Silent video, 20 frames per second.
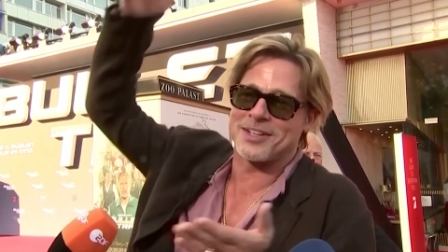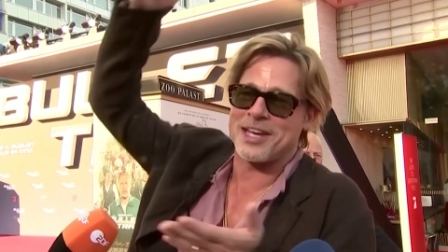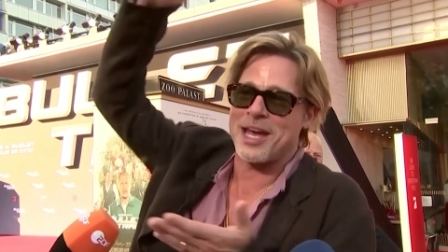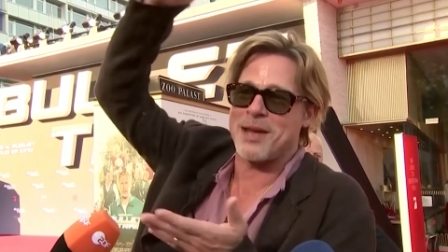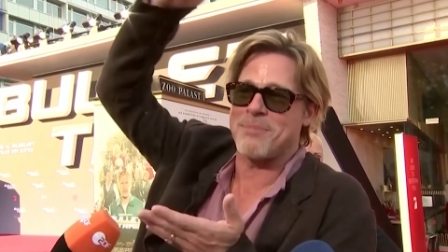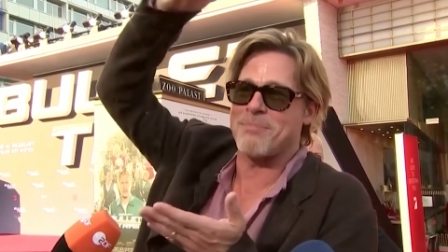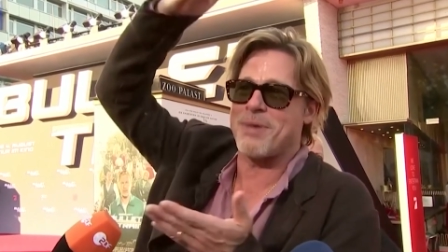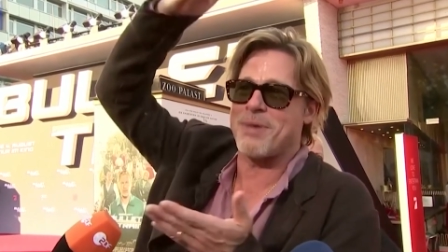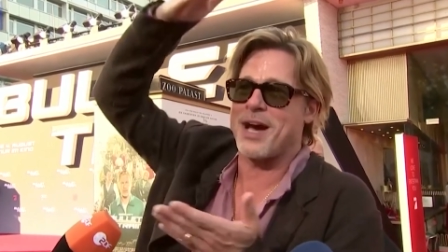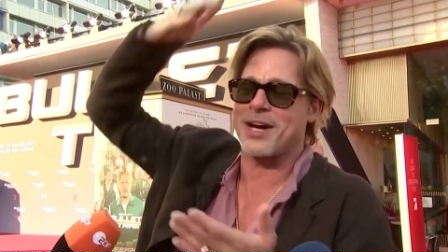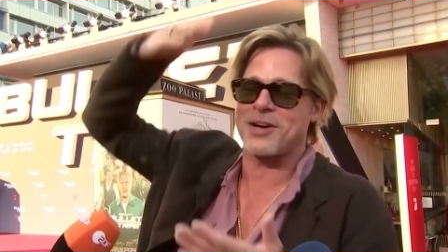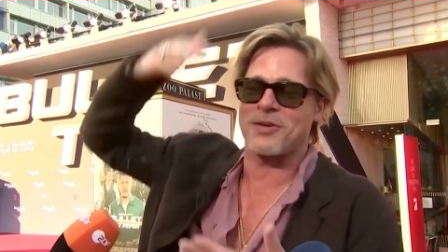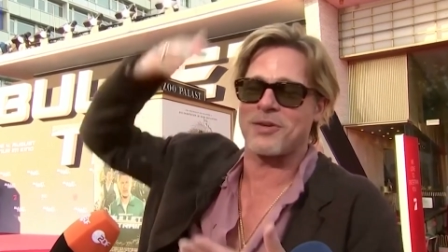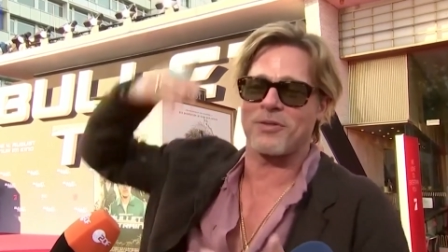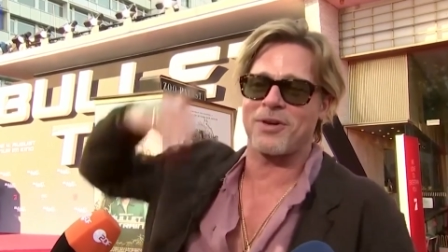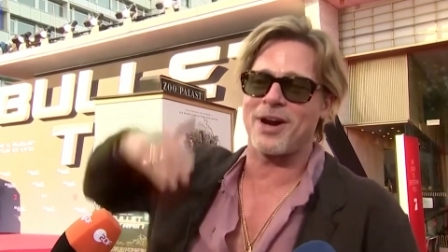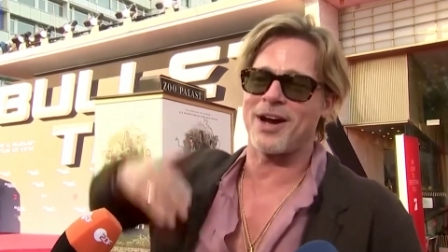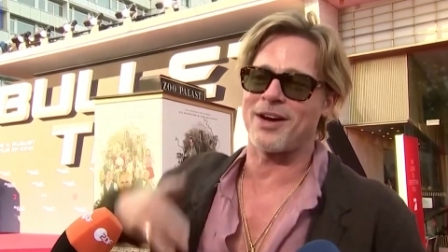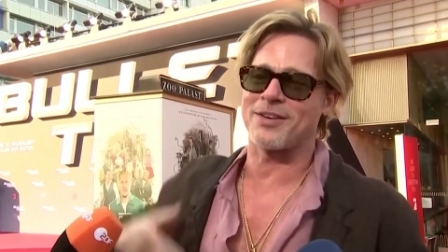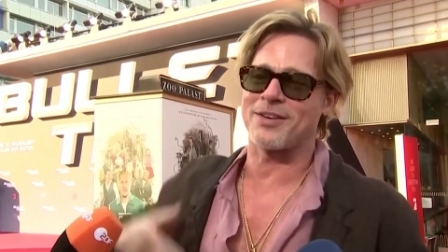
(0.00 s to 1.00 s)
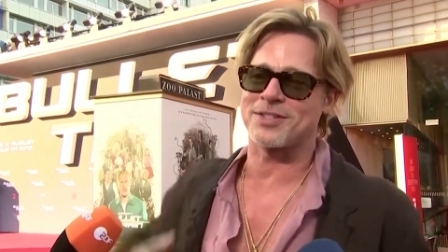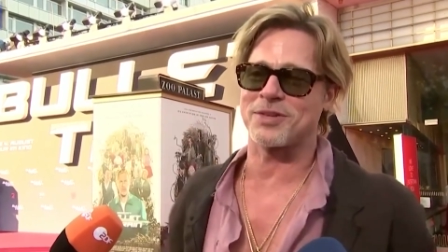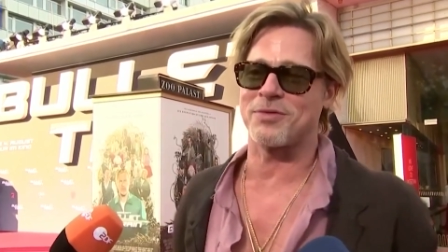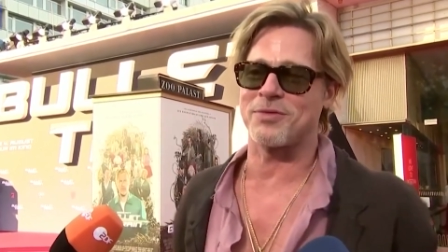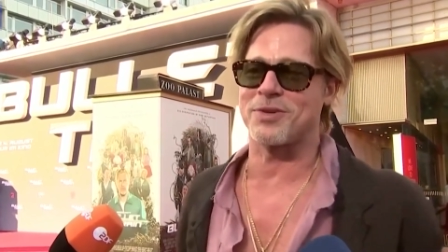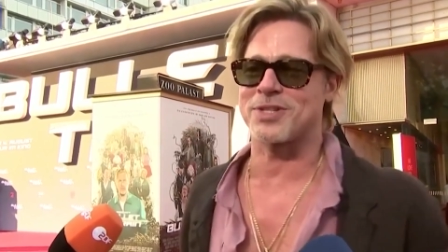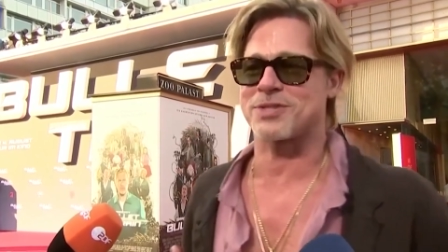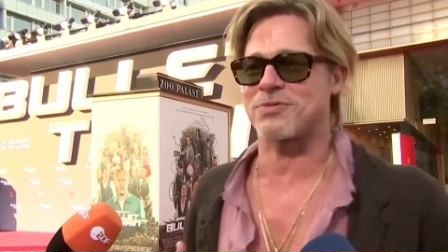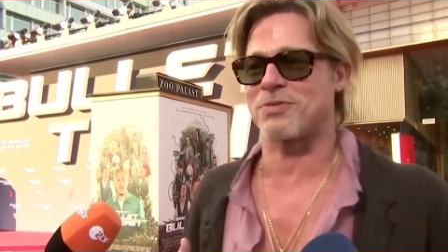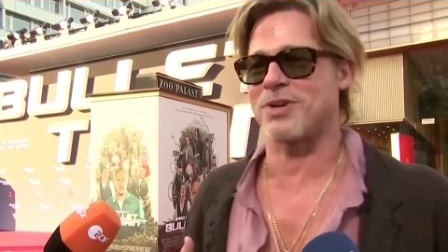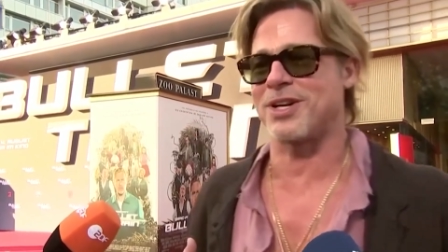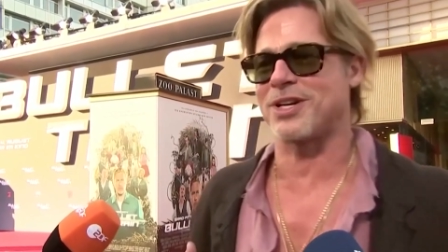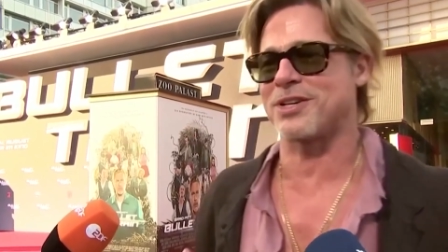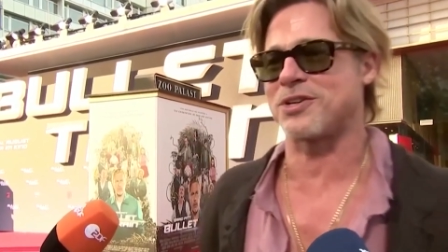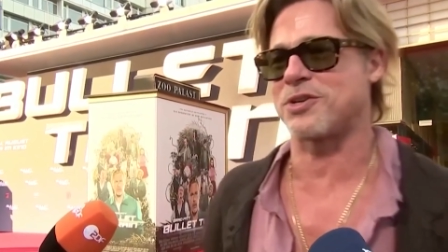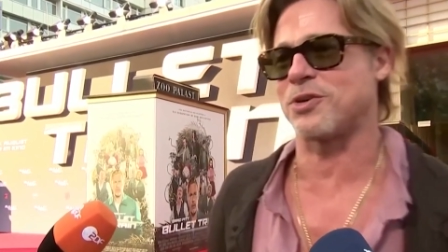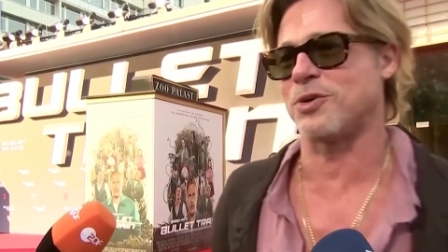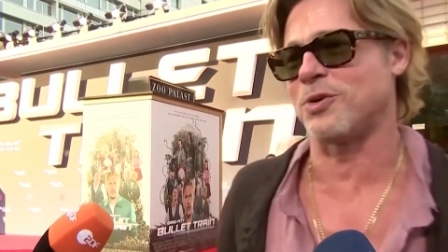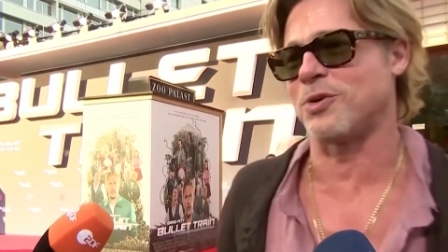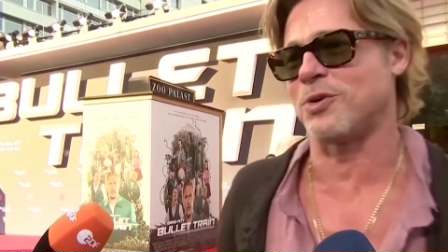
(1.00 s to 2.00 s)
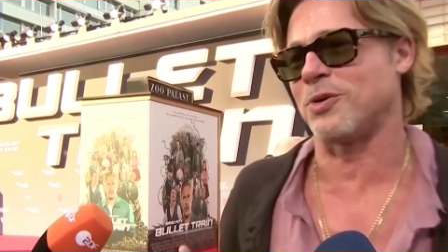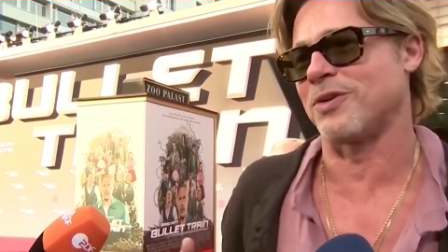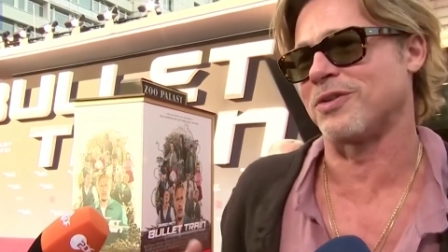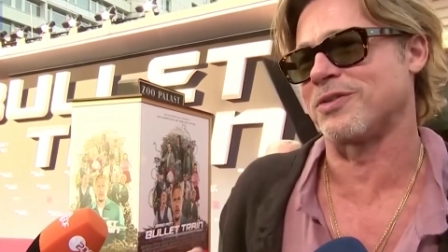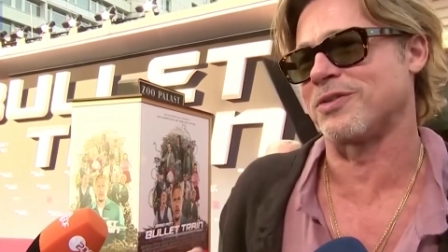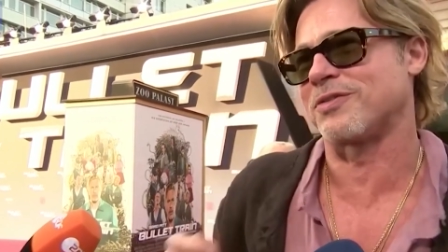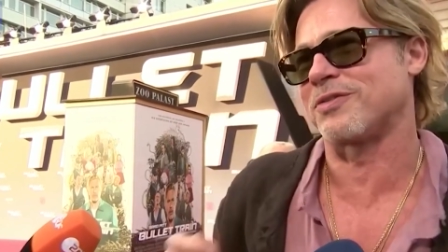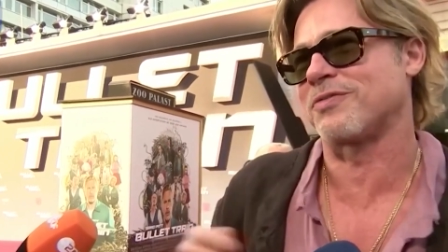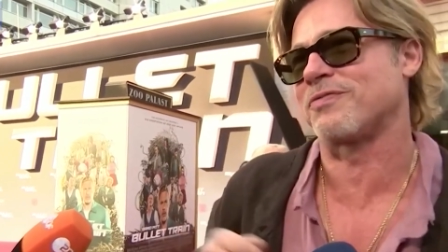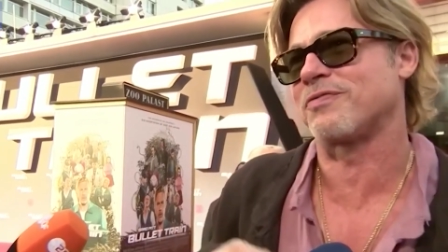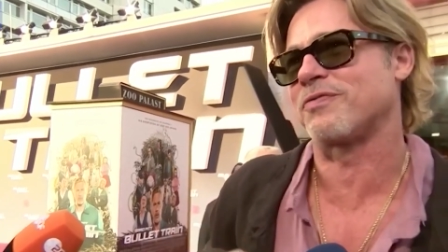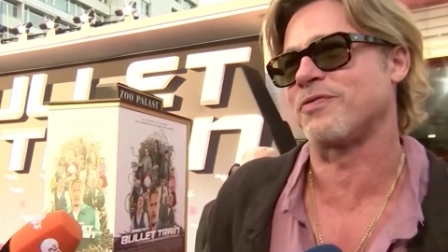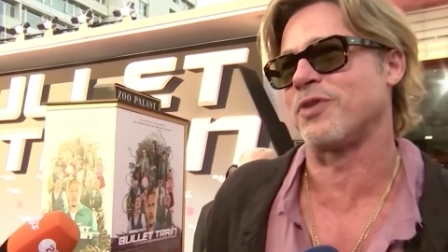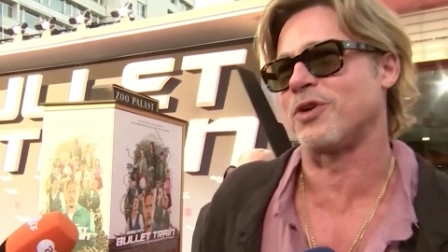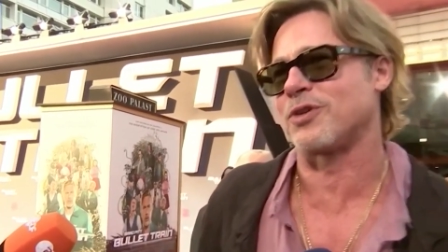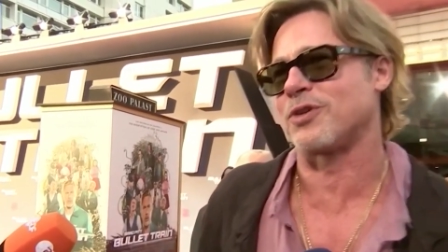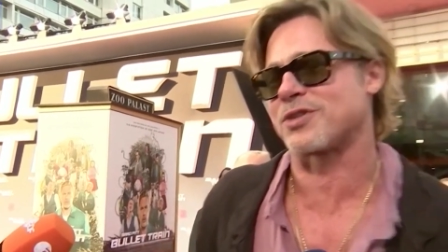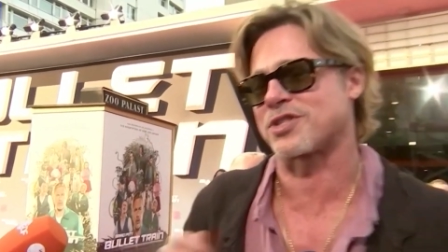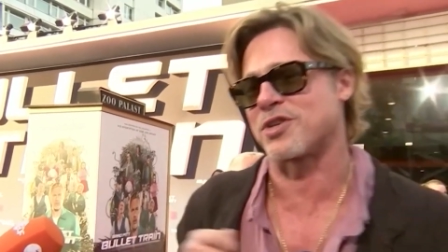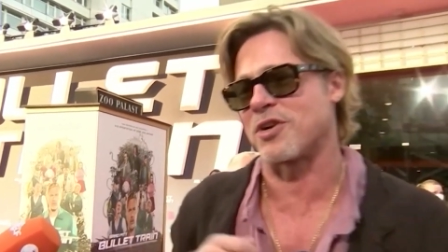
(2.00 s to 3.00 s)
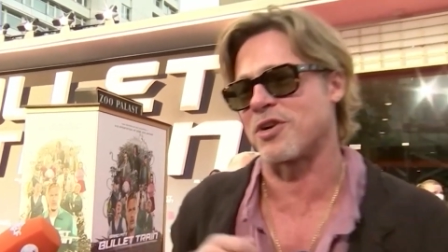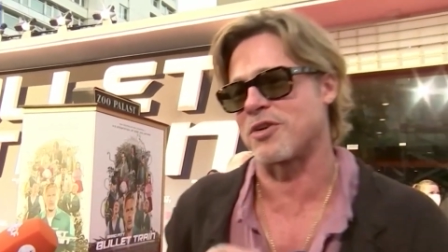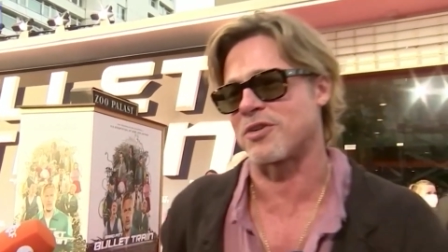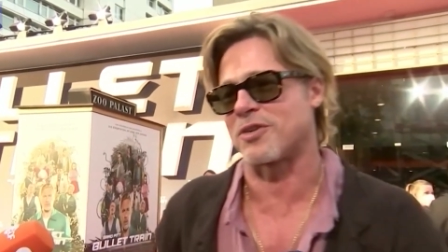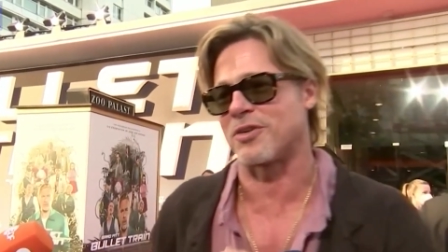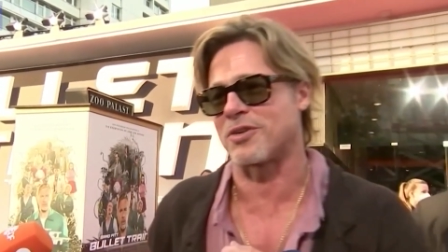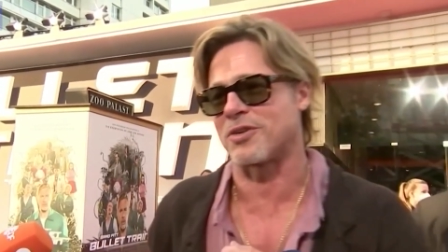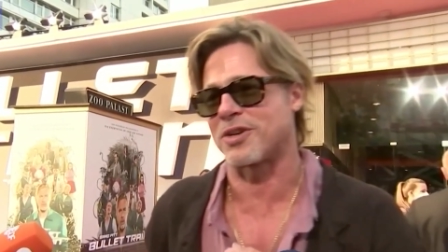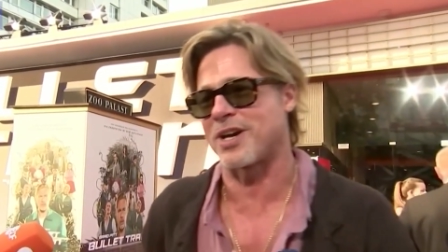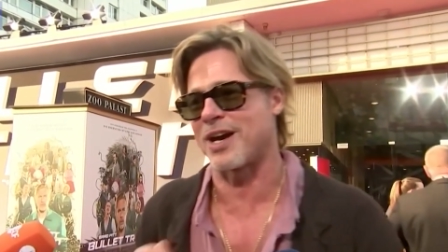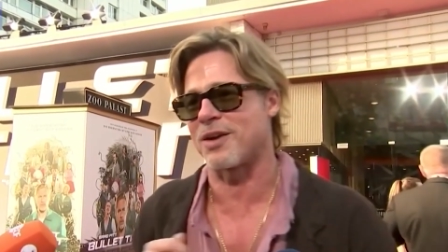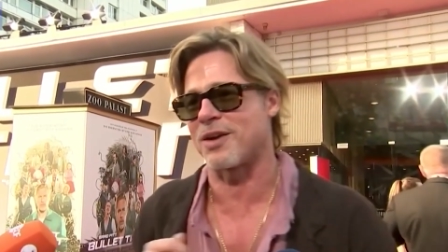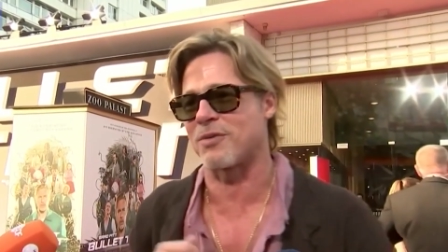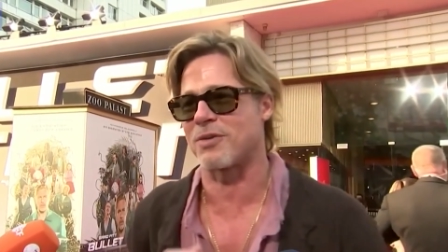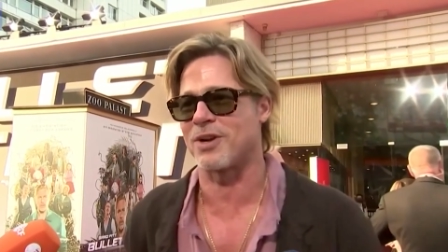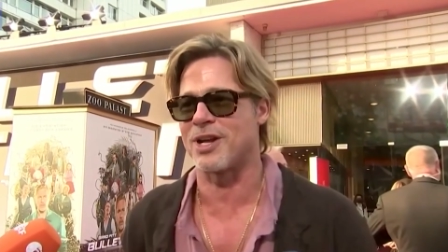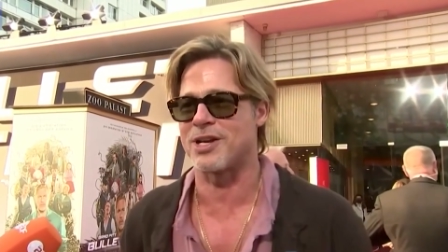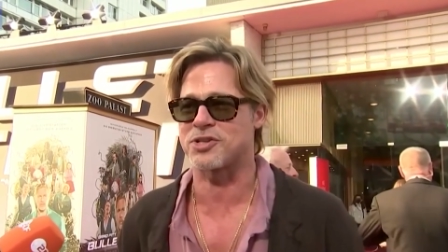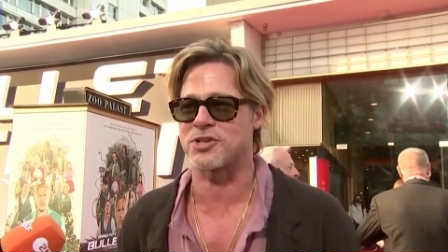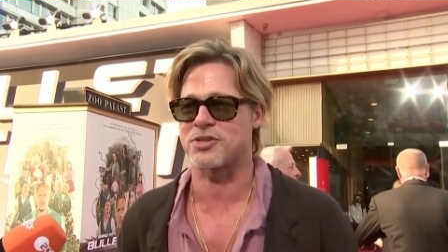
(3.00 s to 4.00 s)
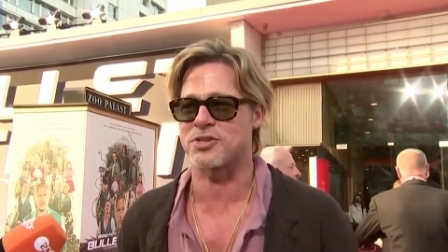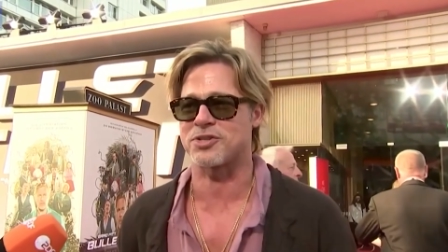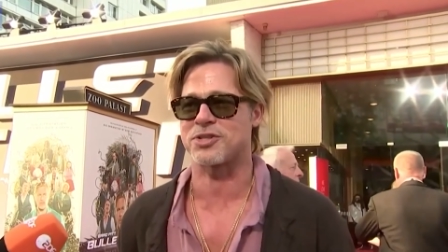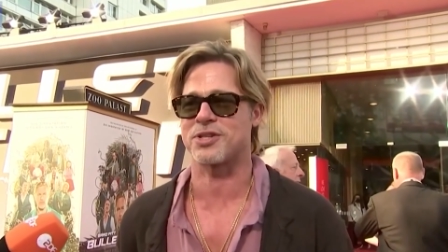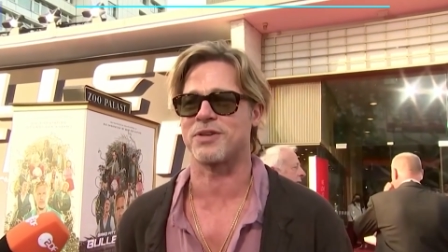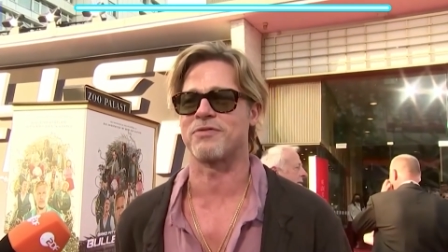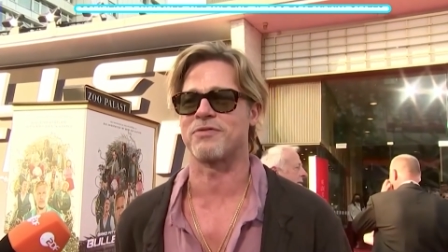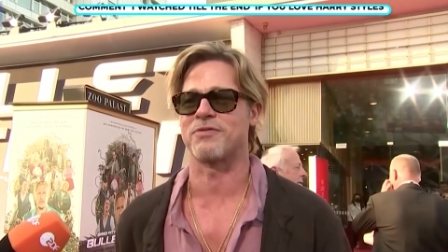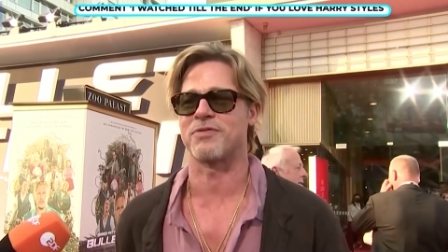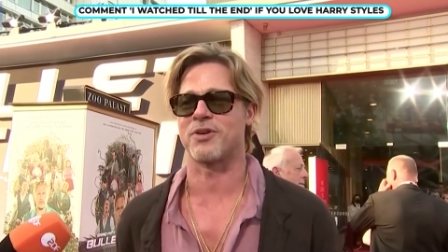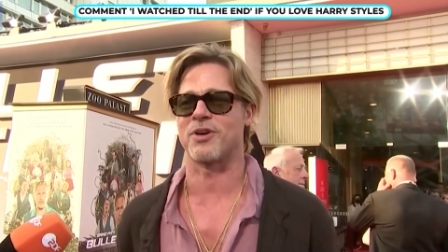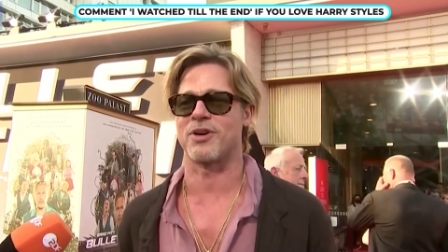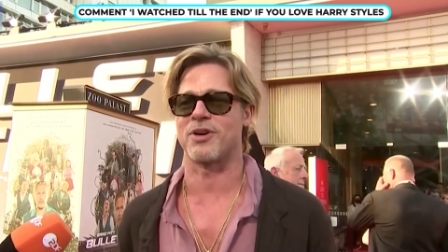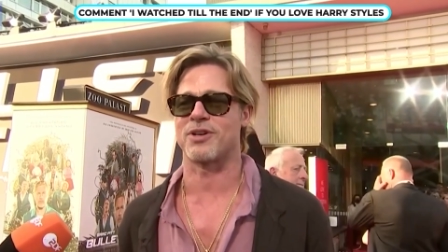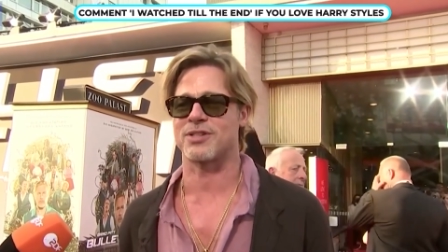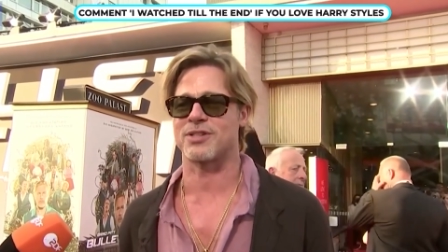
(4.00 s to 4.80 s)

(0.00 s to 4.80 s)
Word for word: white shirt, and a black tie. To draw the attention to himself, he also